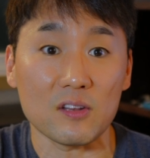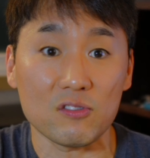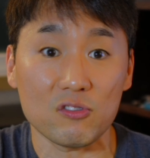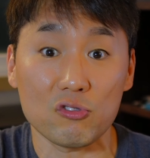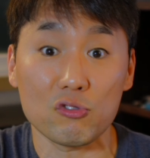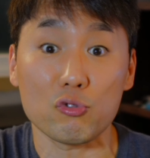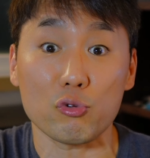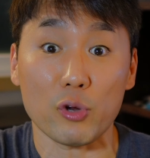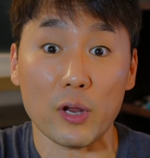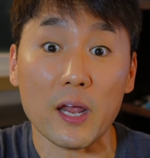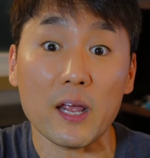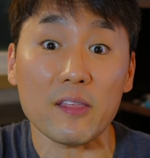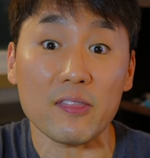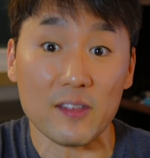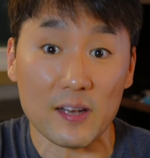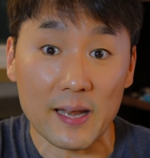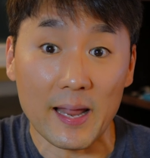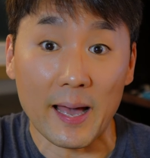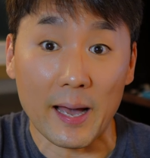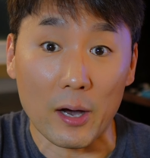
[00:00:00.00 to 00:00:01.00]
strength
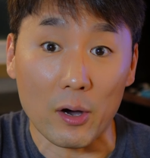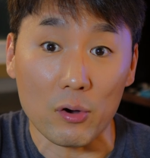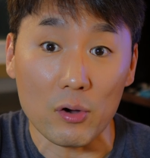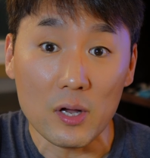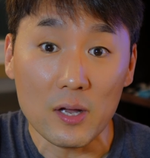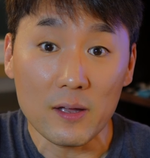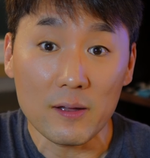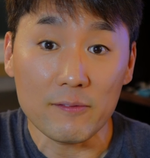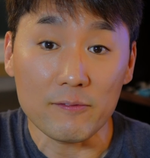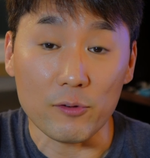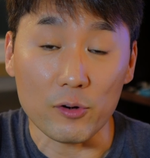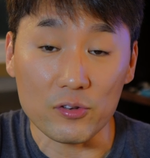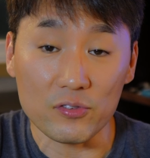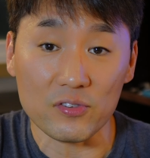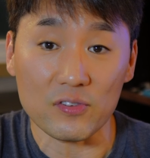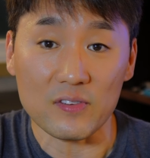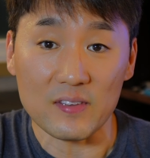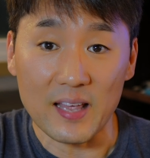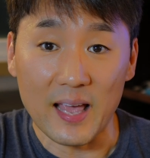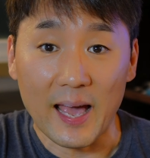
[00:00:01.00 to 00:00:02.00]
now
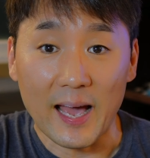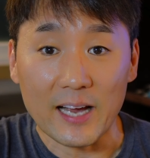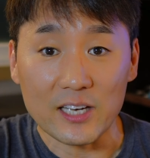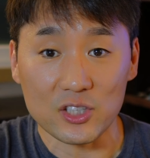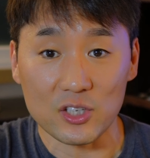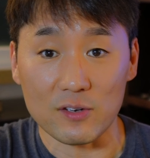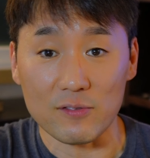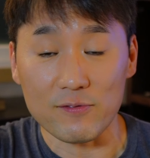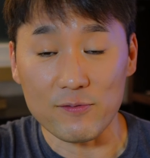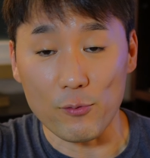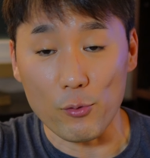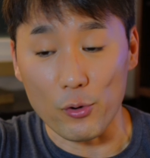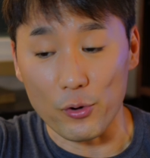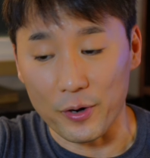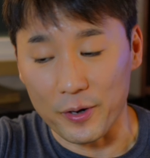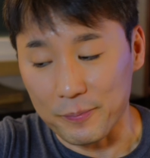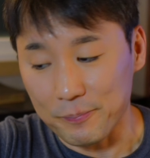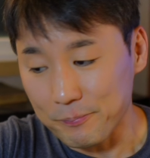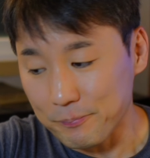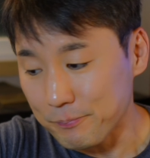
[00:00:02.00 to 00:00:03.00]
versus the Action
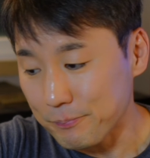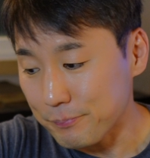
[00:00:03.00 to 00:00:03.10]
4.